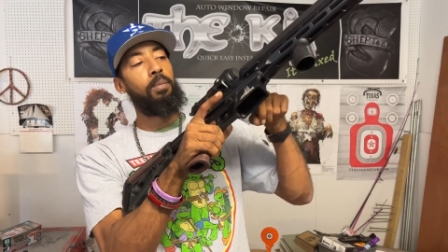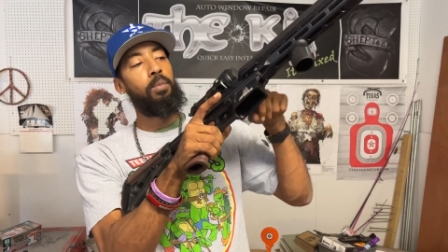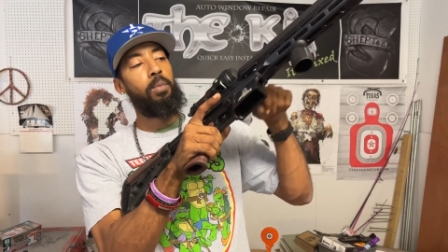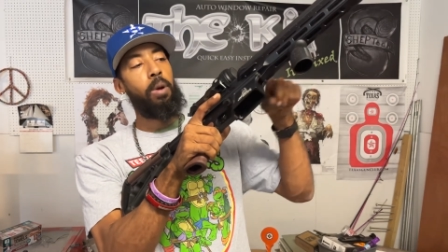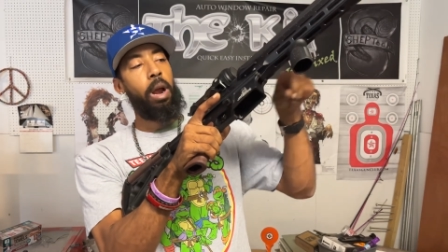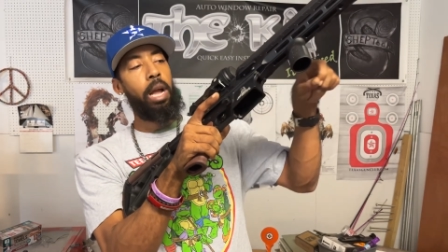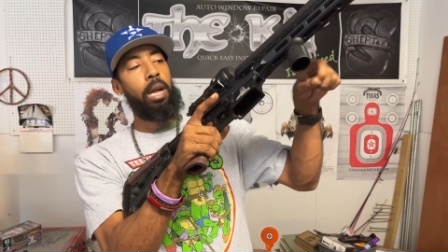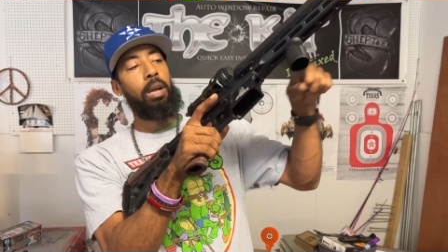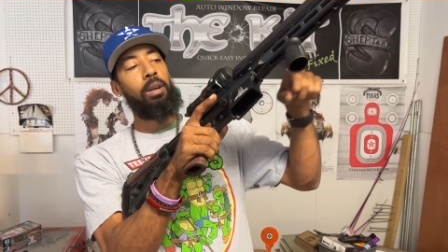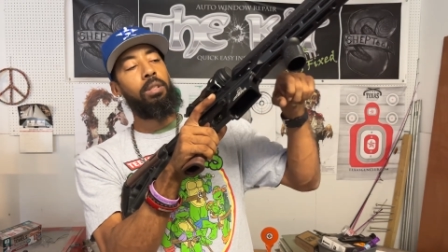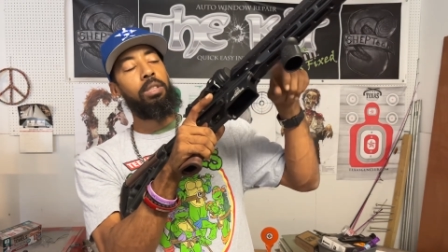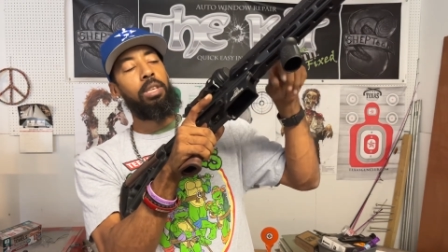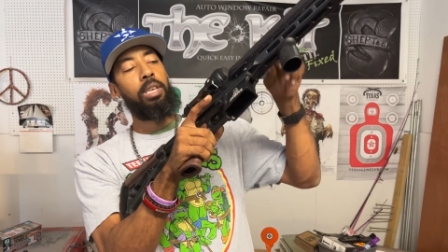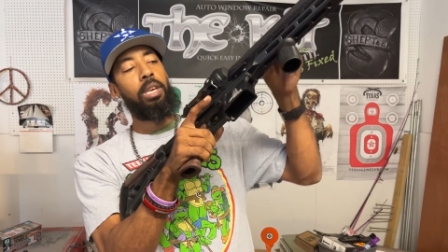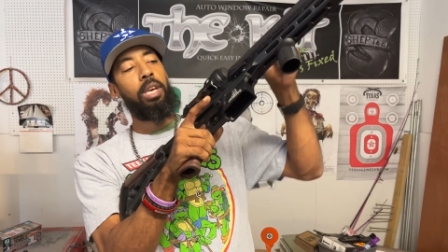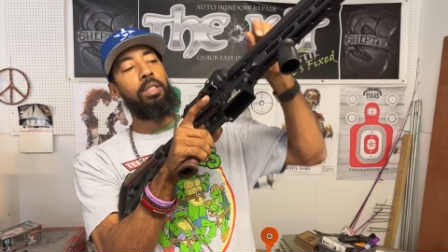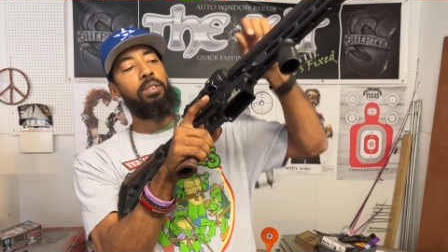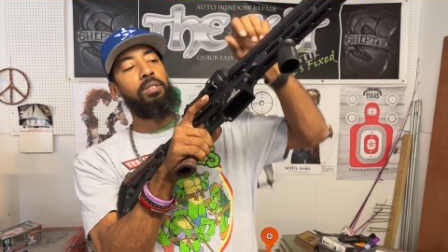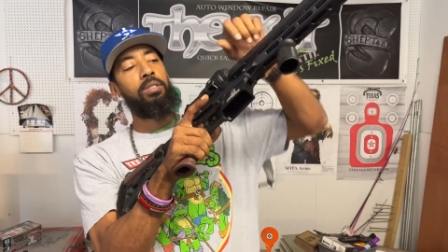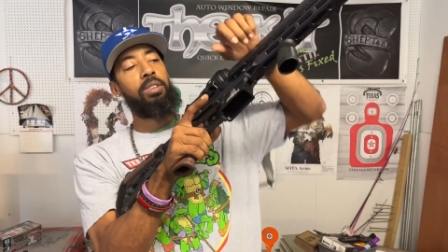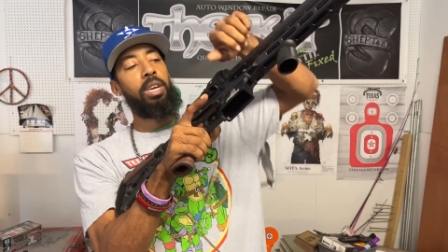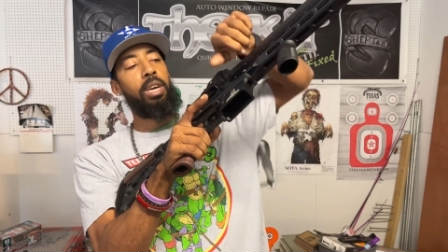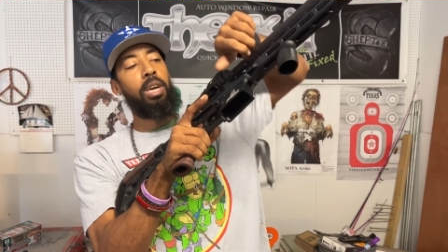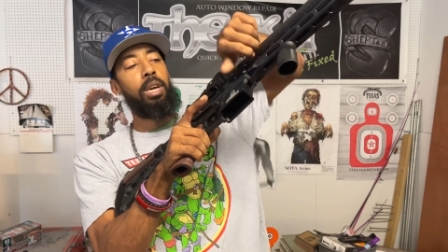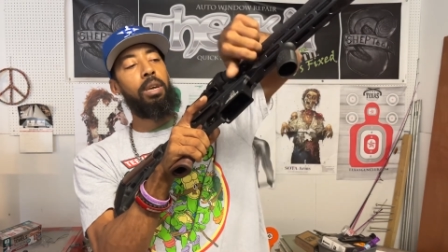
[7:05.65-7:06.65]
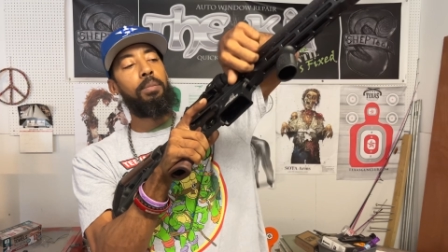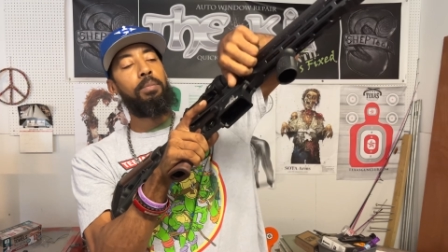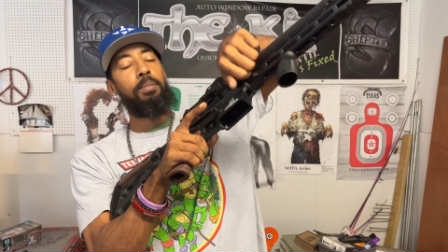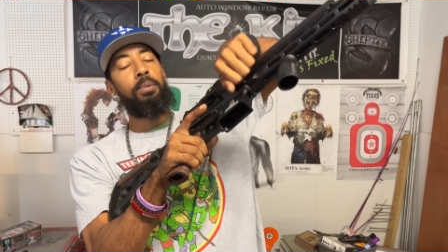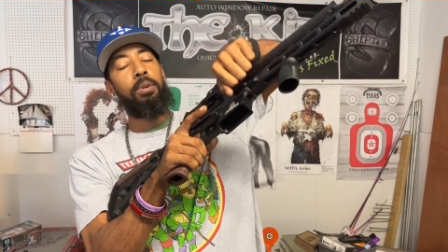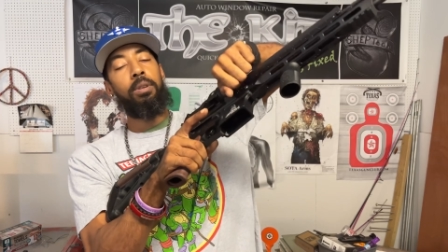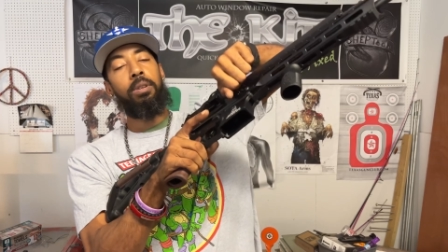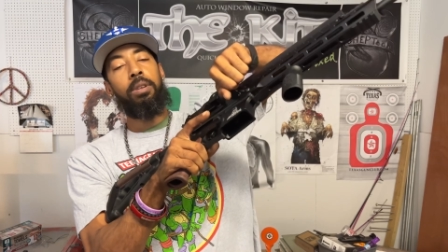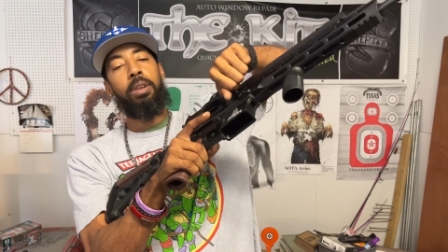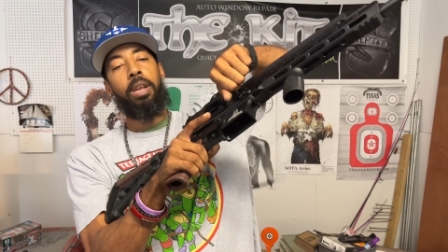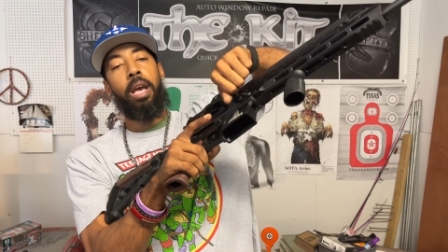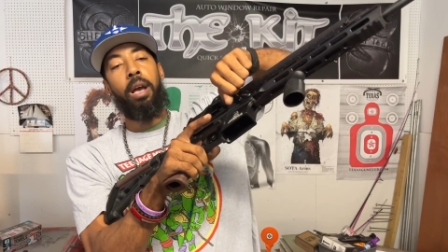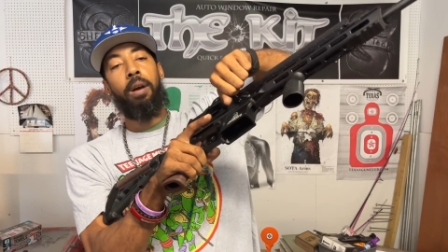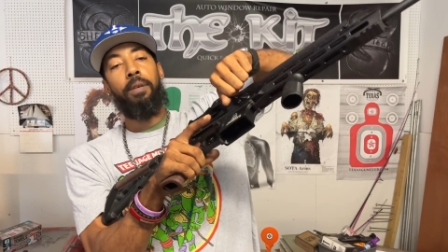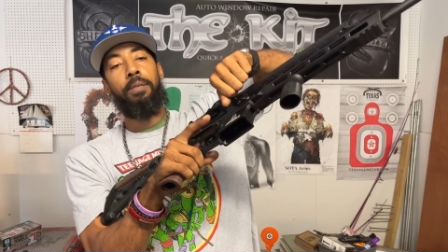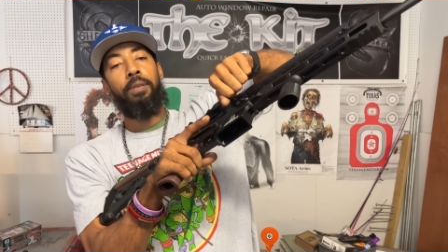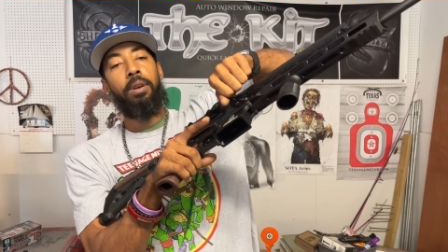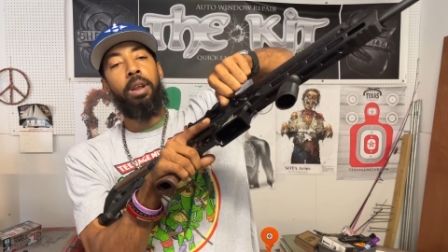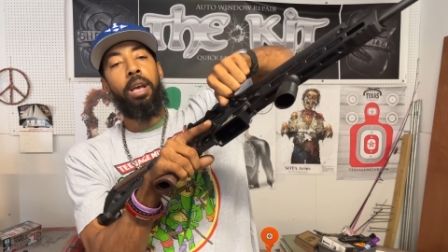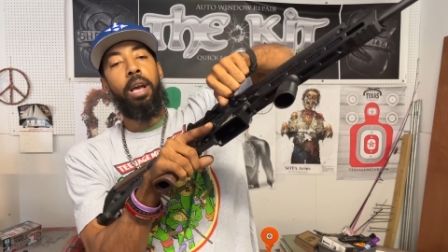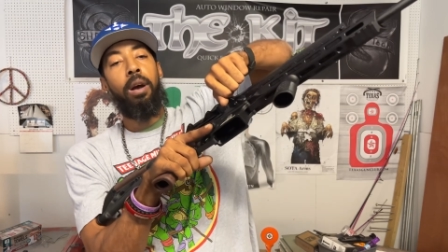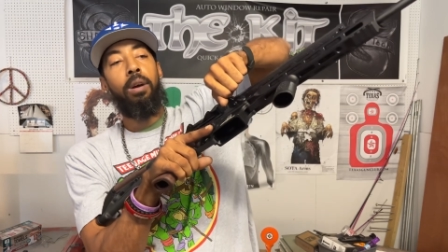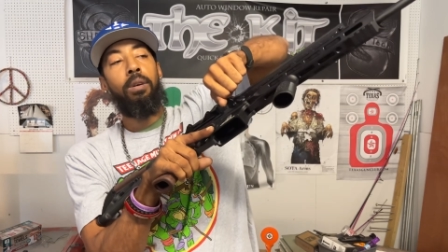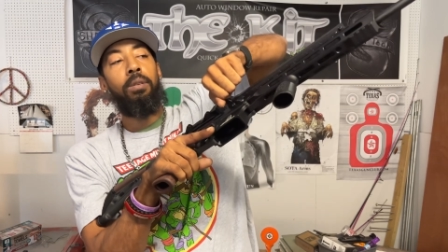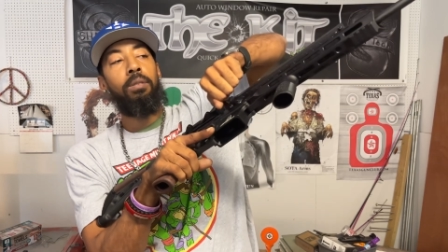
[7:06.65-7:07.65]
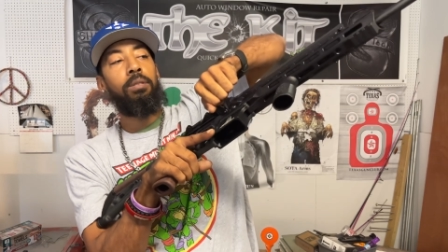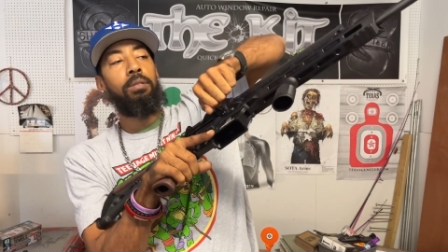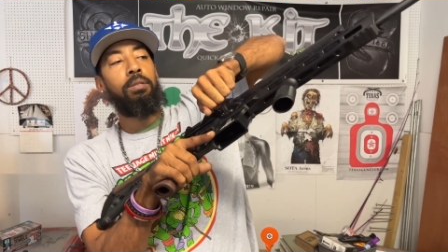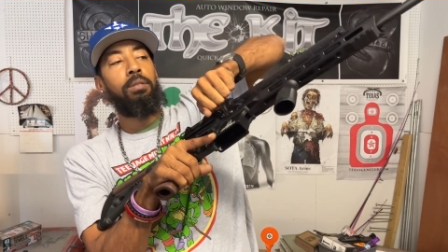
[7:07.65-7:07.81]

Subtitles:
rack on the other side. But now, for now,